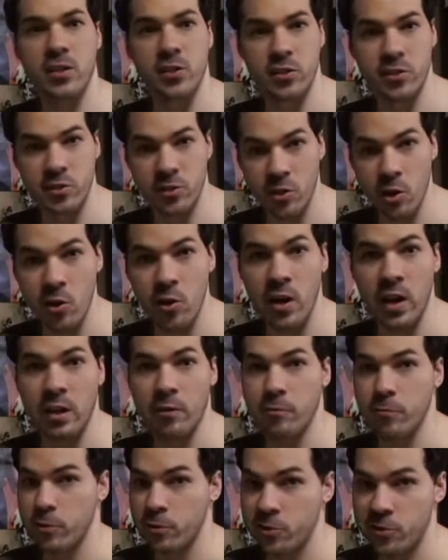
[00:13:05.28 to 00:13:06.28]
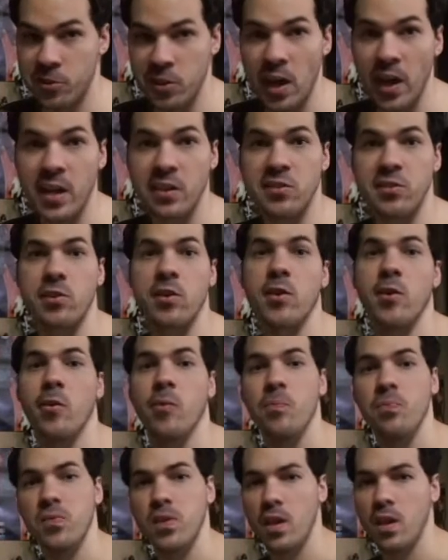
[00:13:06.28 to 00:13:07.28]
concerning for Saito.
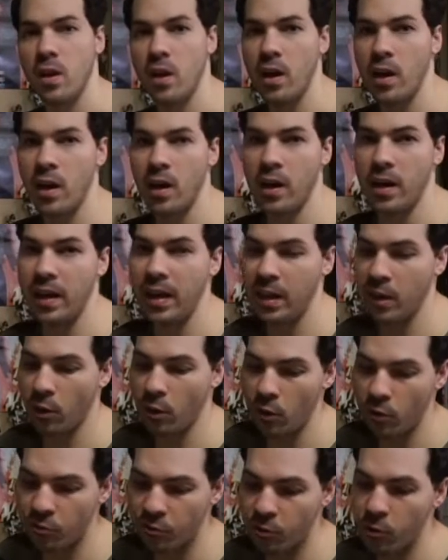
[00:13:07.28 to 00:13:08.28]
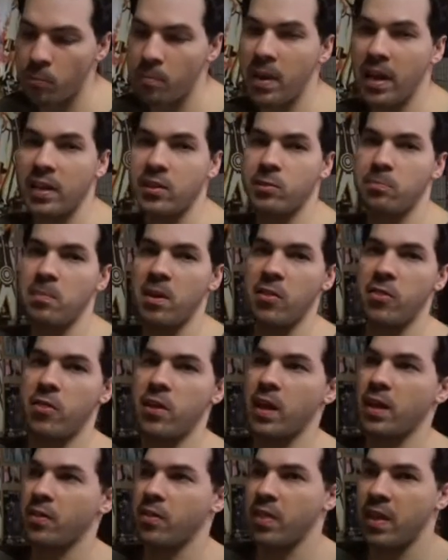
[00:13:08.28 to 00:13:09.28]
It also makes me
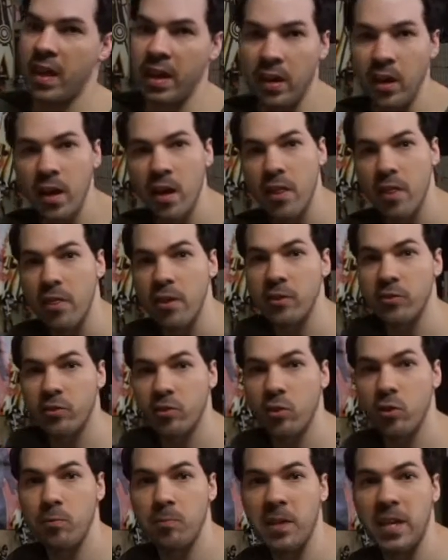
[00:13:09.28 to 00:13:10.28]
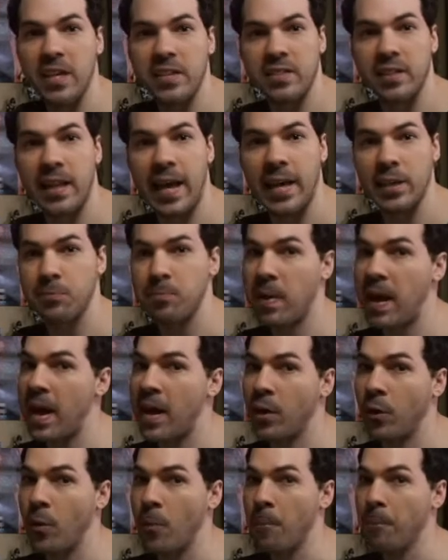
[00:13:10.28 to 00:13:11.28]
think that this could be his last
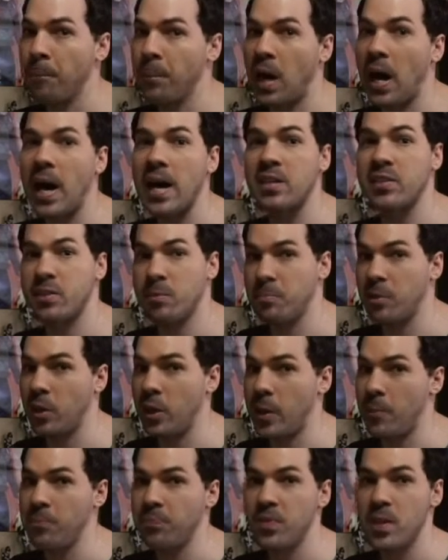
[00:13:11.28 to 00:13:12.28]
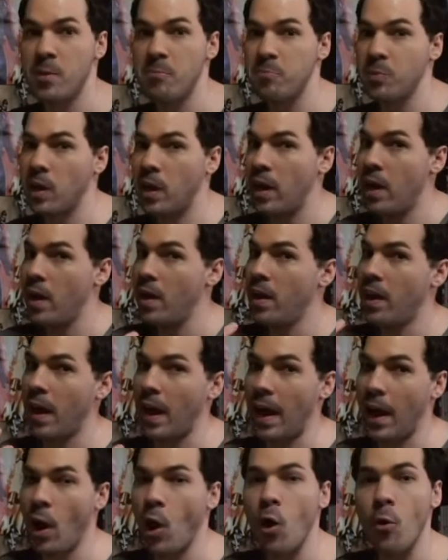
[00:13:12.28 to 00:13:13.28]
battle, possibly. But
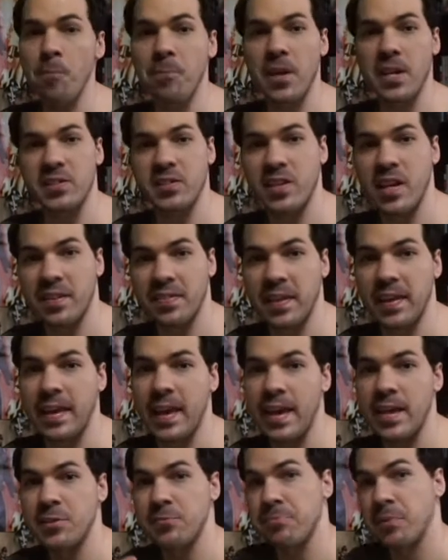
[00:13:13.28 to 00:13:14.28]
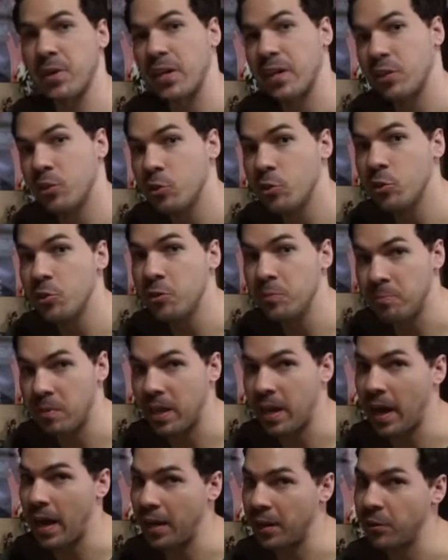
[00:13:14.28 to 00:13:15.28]
I hope that's not the case, but it could
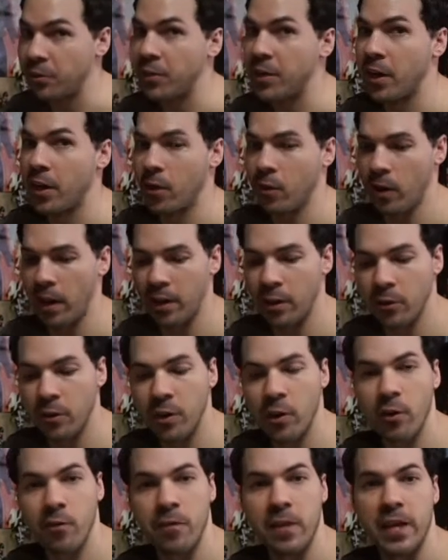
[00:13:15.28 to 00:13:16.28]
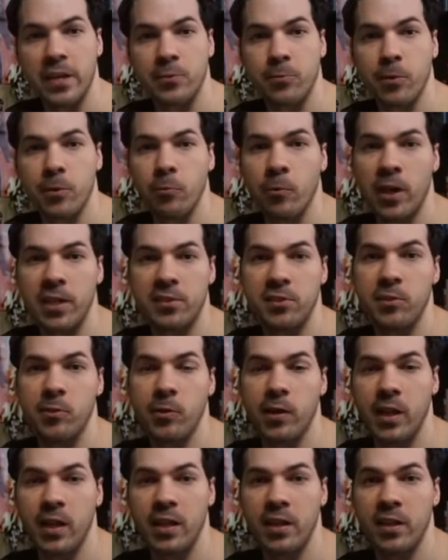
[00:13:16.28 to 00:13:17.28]
be. I don't know. I don't know if that's what
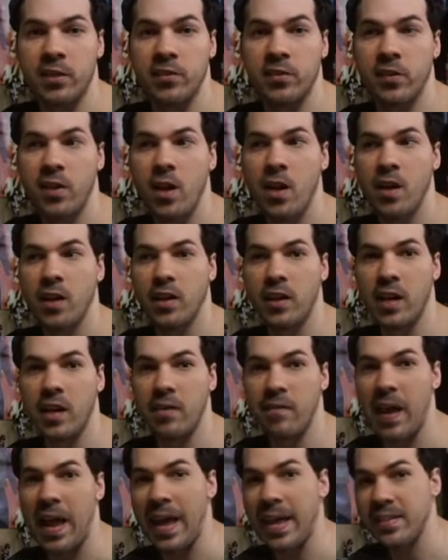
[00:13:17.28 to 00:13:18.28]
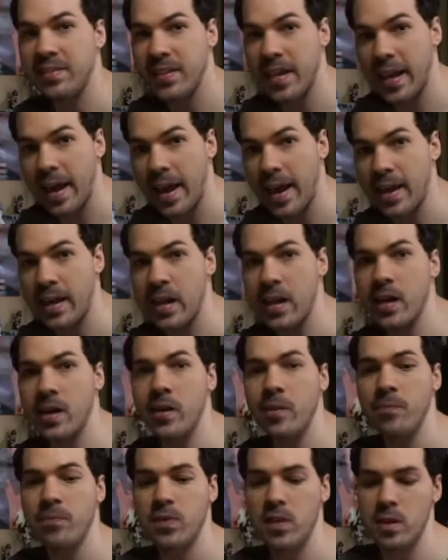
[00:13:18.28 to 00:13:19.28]
Watsuki is kind of hinting at
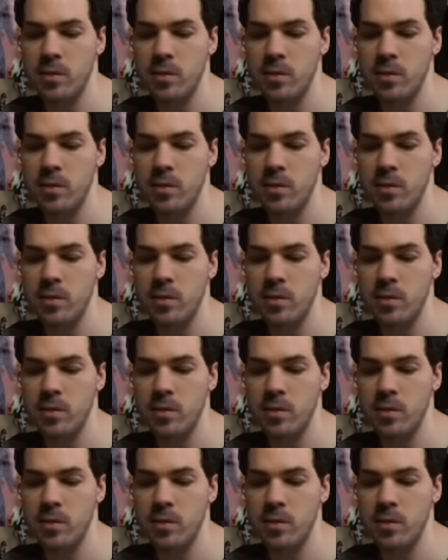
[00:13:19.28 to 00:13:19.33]
here,